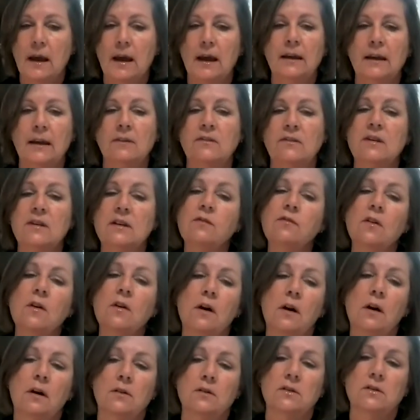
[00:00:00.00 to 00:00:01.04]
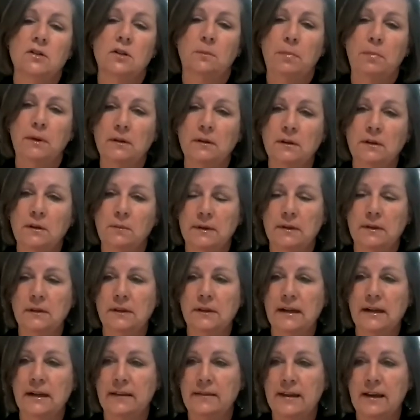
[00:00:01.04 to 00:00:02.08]
It's difficult to build a
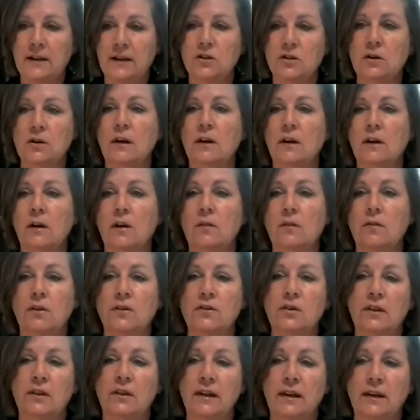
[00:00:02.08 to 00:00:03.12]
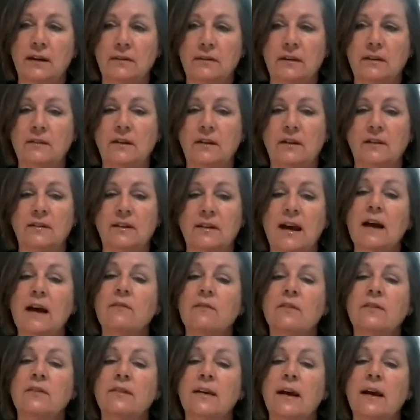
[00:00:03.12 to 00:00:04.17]
building and then turn it over to the existing staff
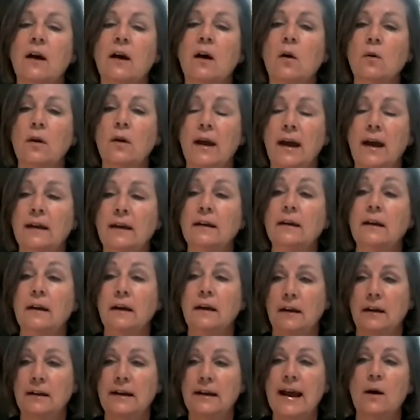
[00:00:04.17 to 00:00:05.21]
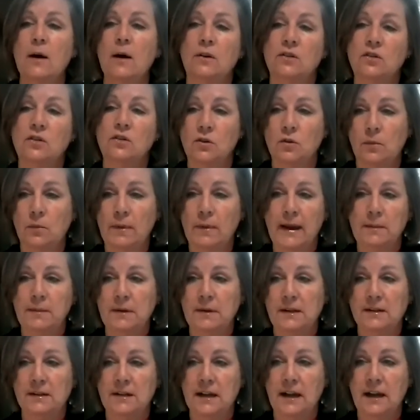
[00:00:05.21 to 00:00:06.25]
and say, okay, now it's your baby
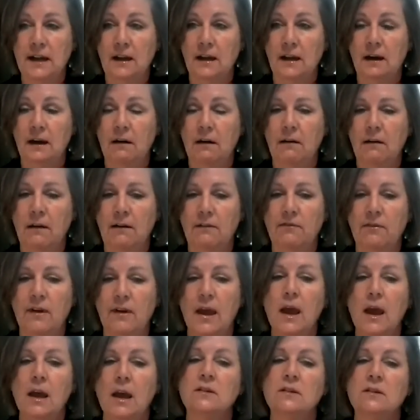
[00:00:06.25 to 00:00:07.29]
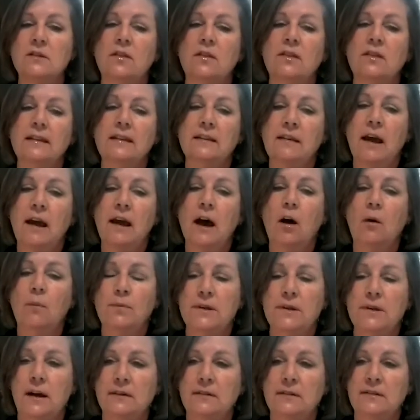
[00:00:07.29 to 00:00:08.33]
to take care of. So this
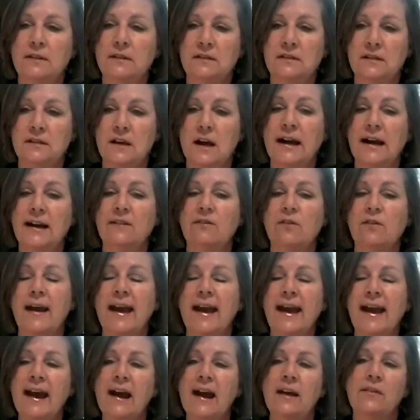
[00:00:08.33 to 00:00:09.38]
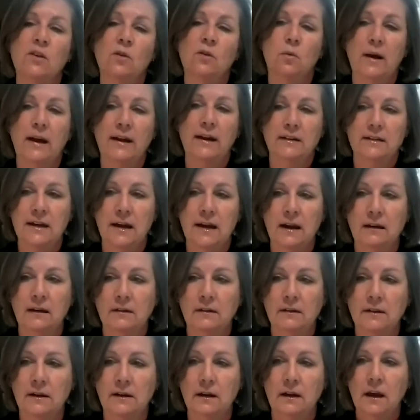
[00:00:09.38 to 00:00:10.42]
helped us decide if I had the right
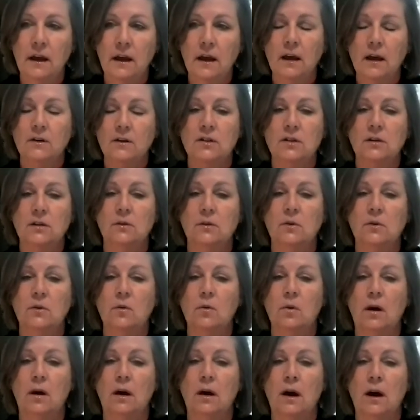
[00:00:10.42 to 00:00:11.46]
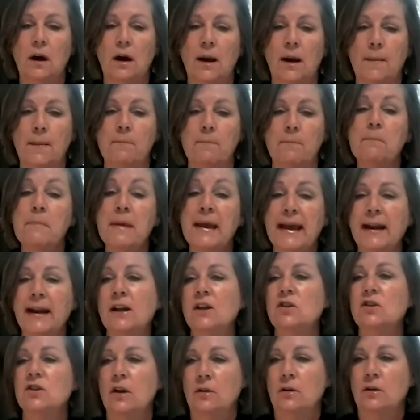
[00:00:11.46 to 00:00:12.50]
talent to
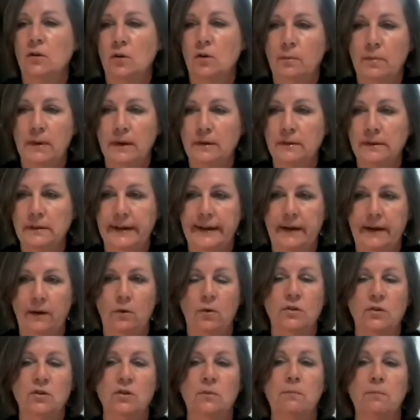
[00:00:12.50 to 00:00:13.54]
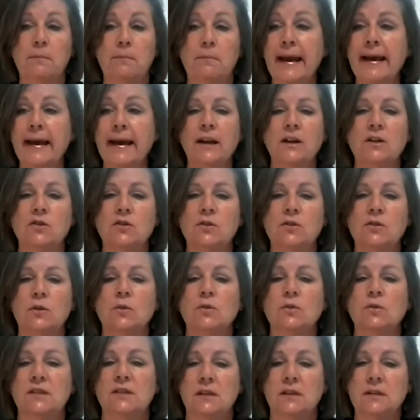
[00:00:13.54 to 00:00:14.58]
manage a new building or to manage
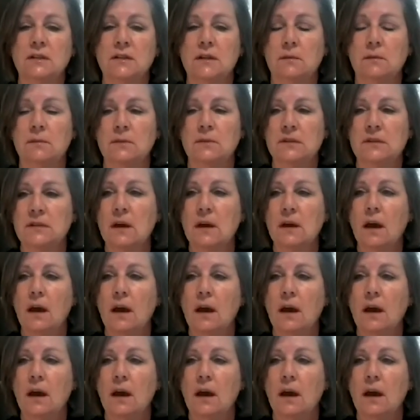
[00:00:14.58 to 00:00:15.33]
new systems.